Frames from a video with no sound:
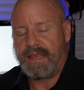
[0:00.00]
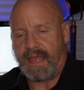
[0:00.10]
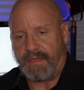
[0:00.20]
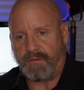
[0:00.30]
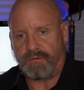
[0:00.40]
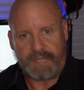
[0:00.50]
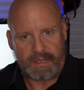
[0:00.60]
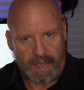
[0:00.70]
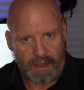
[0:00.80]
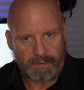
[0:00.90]
And they will tell
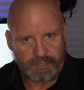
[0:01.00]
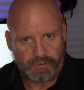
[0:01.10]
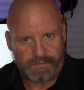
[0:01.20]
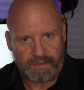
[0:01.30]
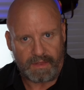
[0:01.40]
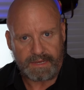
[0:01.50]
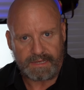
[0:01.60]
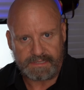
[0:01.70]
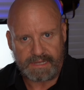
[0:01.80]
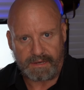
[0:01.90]
you how much UV light
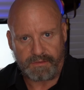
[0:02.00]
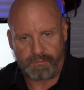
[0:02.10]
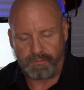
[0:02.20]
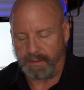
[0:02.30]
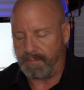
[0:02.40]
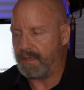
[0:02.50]
is getting through them.